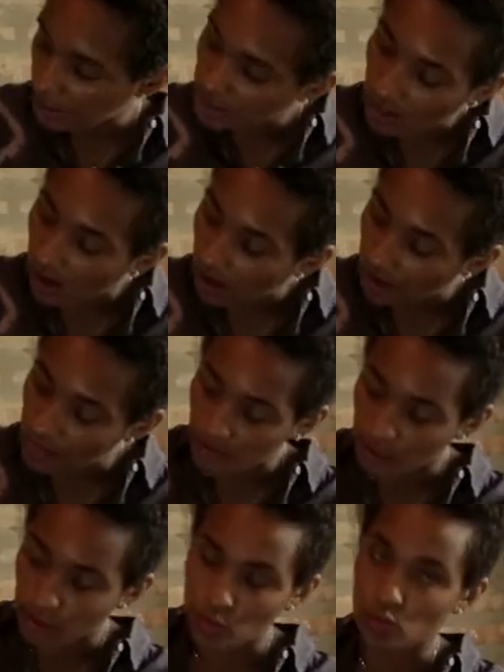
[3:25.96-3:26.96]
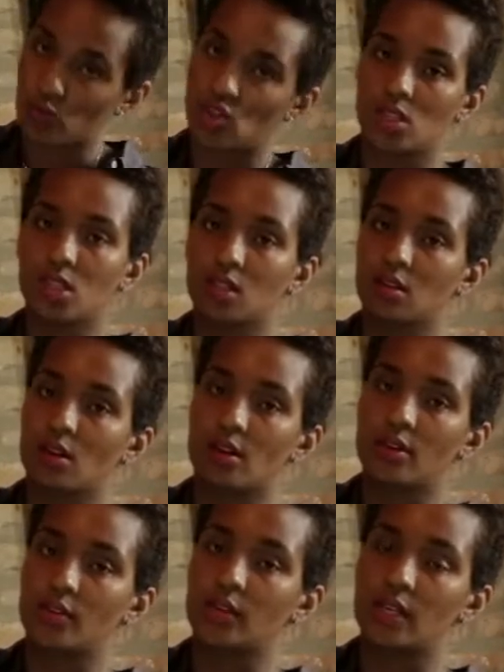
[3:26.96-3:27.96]
is called the illusion
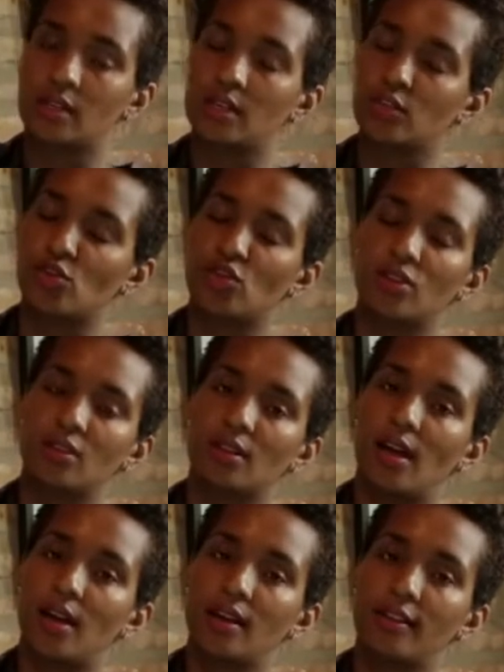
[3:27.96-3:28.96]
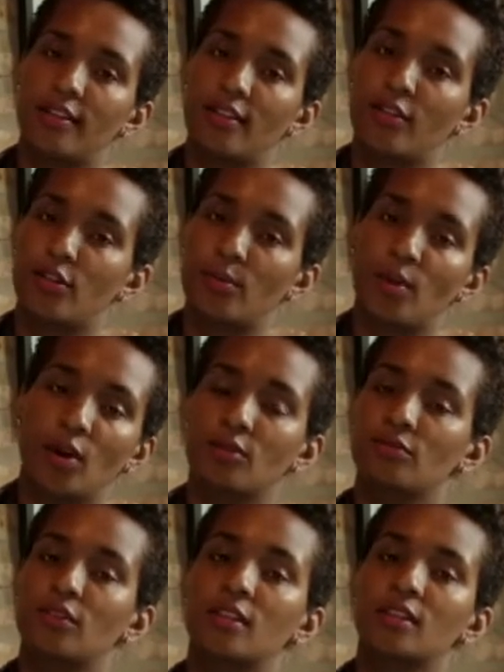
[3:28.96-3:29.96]
skirt, and it's just like the
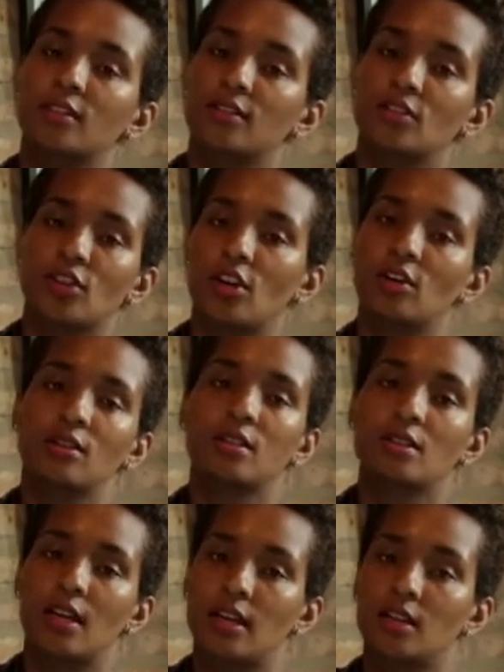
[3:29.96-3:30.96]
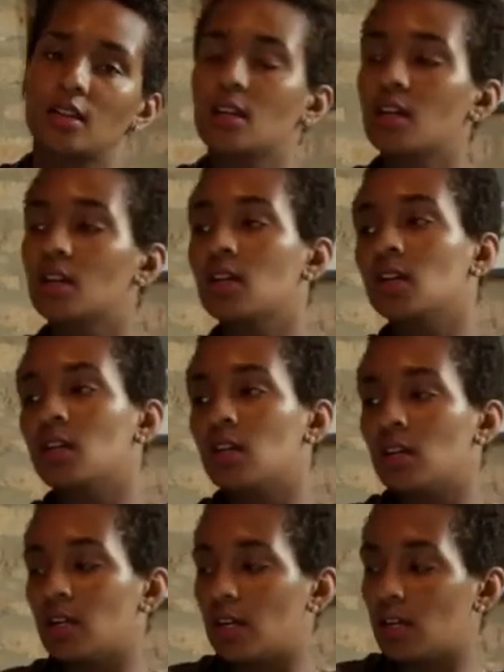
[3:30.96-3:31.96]
perfect skirt. It's like
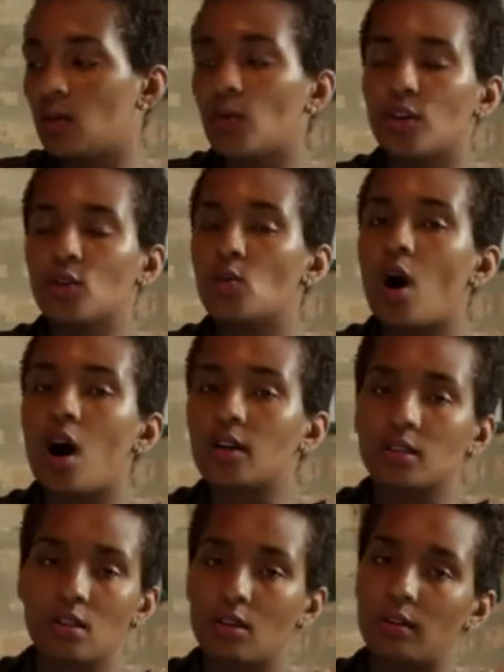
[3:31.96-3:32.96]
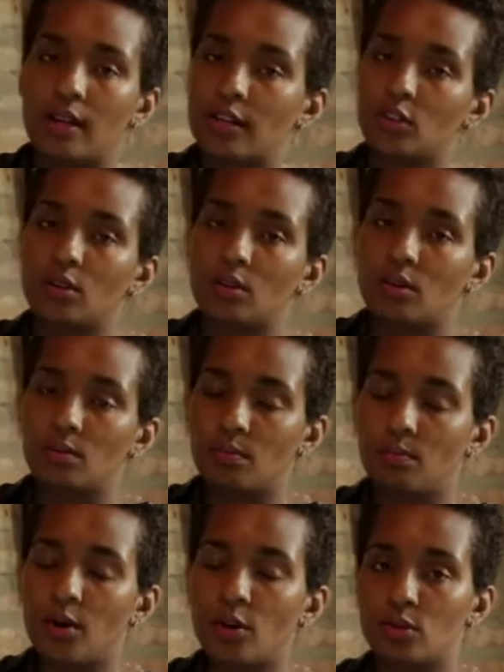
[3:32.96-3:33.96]
anywhere you walk, it's on like your
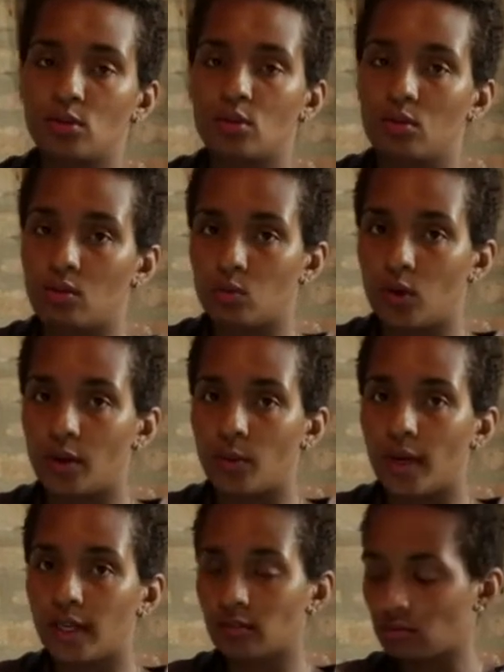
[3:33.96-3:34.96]
personal runway.